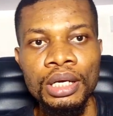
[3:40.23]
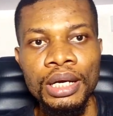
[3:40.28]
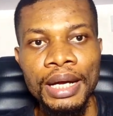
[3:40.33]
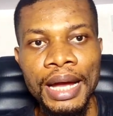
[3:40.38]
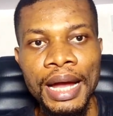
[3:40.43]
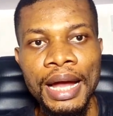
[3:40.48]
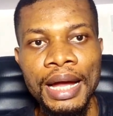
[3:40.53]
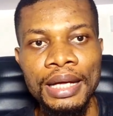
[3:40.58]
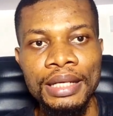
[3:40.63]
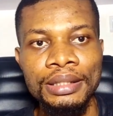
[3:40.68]

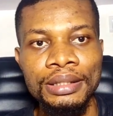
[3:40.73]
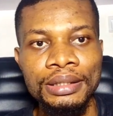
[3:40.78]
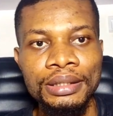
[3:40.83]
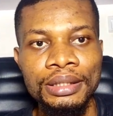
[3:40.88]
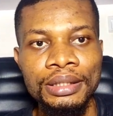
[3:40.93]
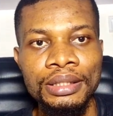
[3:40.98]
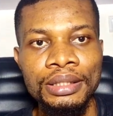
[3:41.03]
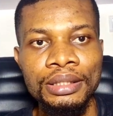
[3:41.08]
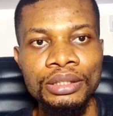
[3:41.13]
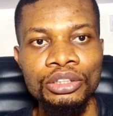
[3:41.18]
can
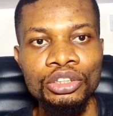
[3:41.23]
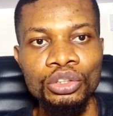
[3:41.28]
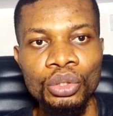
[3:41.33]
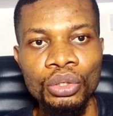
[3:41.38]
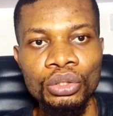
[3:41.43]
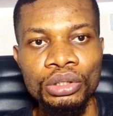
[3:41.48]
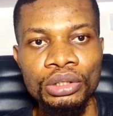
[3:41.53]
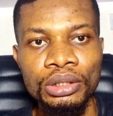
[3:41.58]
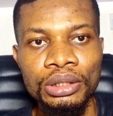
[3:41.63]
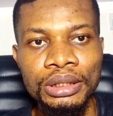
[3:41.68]

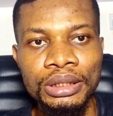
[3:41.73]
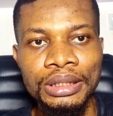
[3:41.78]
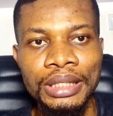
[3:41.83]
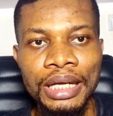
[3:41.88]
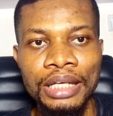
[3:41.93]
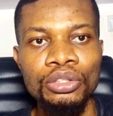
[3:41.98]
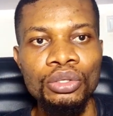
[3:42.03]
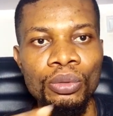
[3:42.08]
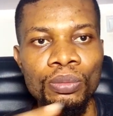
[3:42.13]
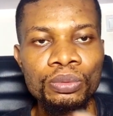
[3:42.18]
just
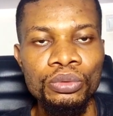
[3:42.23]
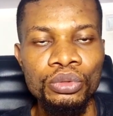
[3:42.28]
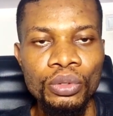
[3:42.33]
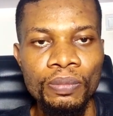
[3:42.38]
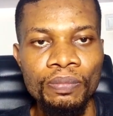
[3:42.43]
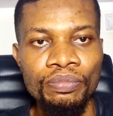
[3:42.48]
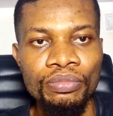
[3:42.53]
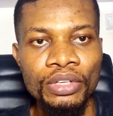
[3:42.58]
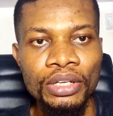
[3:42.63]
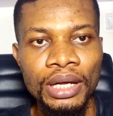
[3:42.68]
start up
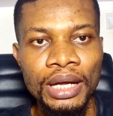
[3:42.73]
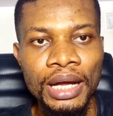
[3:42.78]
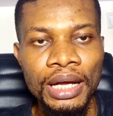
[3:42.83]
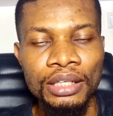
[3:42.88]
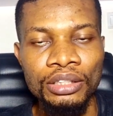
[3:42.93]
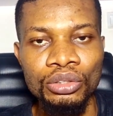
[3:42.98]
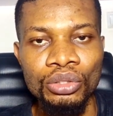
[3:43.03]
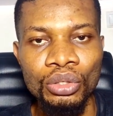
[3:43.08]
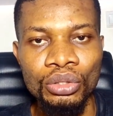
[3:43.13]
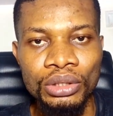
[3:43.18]
something,
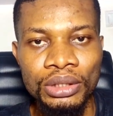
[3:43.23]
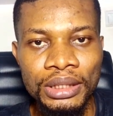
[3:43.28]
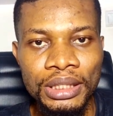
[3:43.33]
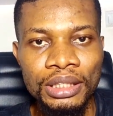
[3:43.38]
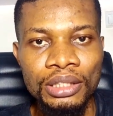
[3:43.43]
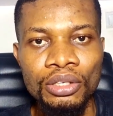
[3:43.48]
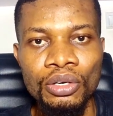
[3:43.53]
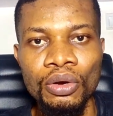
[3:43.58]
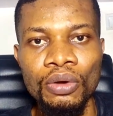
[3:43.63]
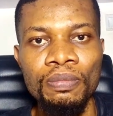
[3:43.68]
can just
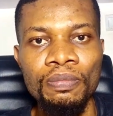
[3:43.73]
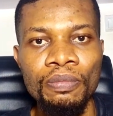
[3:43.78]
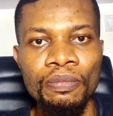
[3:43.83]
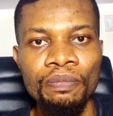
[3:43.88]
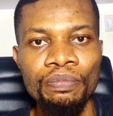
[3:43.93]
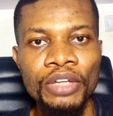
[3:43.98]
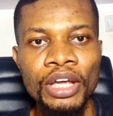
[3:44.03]
kick up,